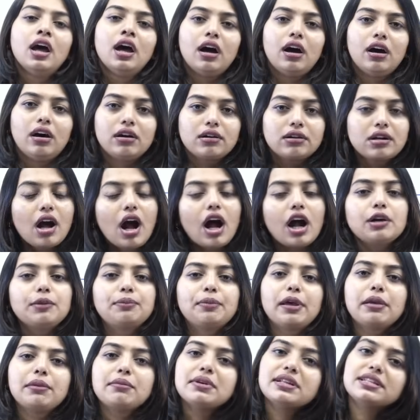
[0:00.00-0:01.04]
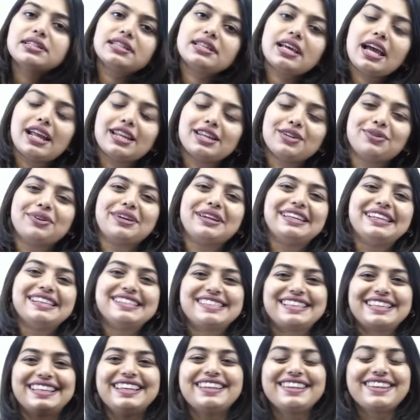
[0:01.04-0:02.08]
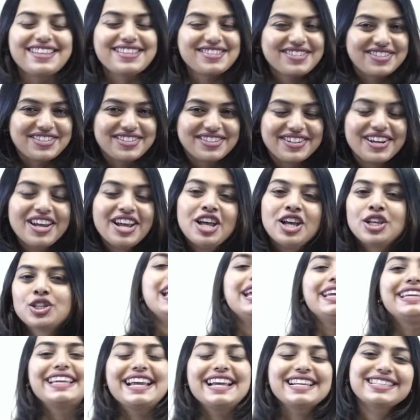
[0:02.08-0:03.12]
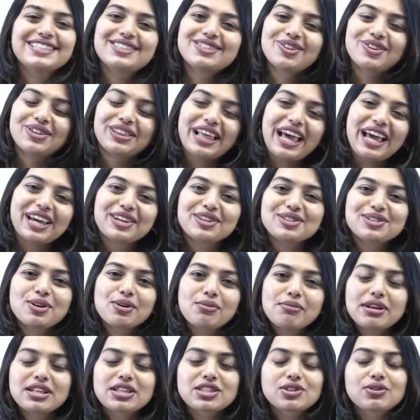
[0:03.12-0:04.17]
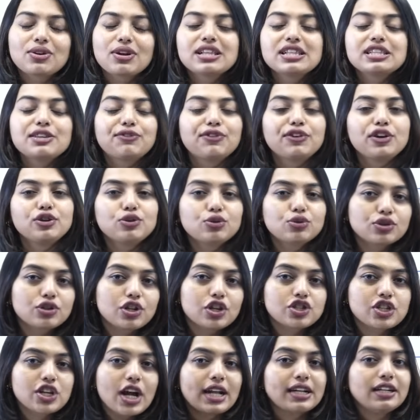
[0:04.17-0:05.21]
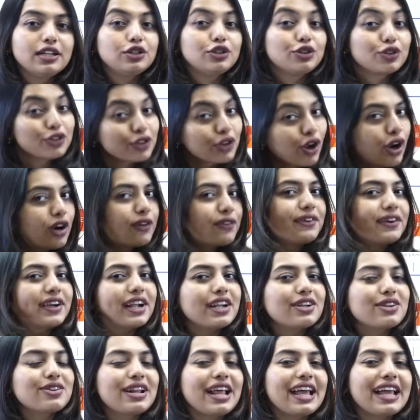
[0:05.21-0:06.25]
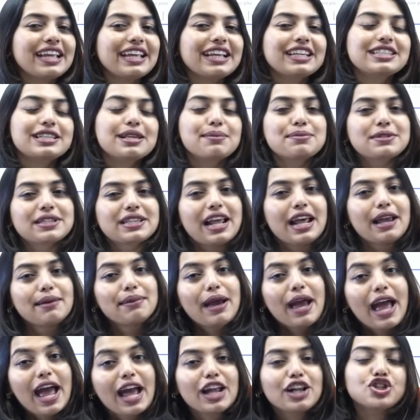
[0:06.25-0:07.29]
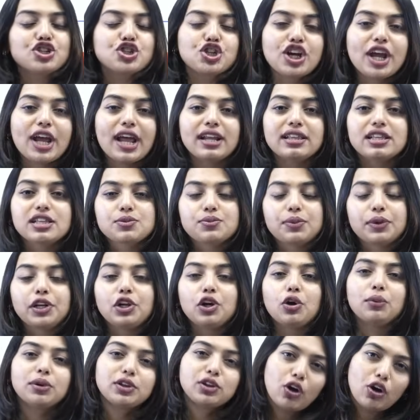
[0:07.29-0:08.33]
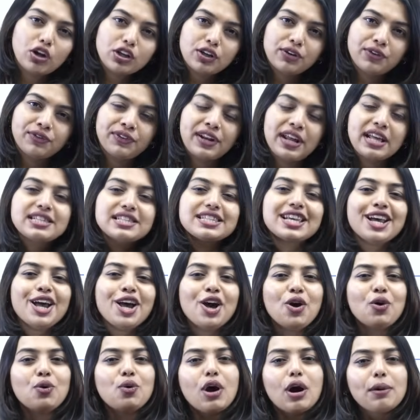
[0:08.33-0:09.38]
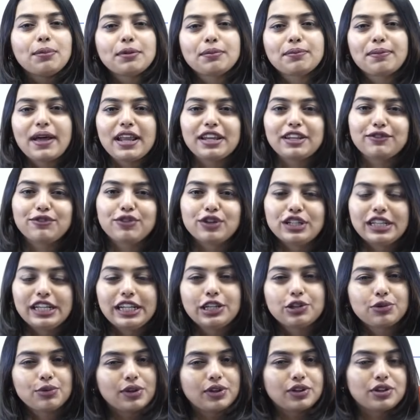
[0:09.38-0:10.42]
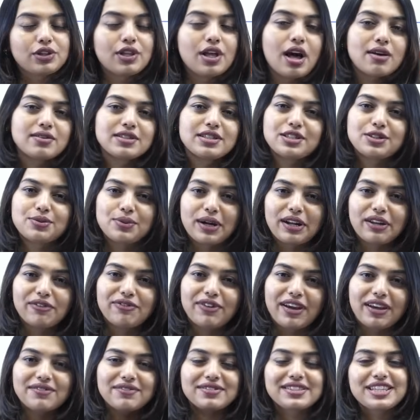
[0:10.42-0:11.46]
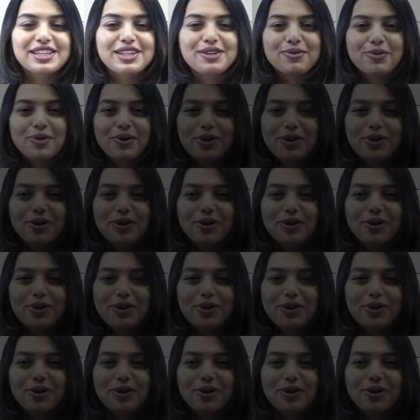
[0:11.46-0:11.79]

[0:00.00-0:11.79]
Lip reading: card payments, and you can easily register. Yes, so thank you so much, students. If you're new to the channel, do not forget to like, subscribe, and share this video with all your friends who are preparing for NEET 2025. See you